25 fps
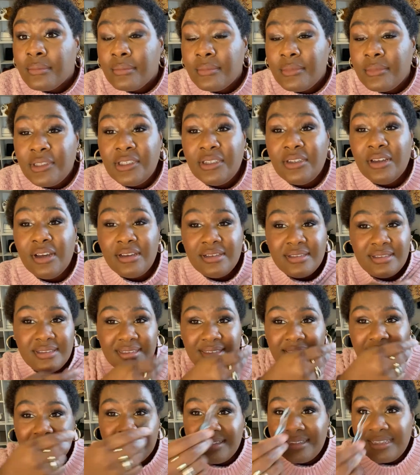Do y'all
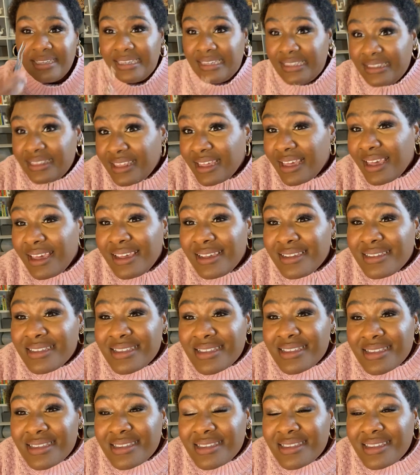see
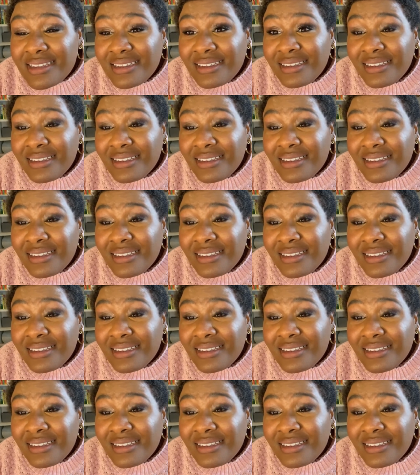this?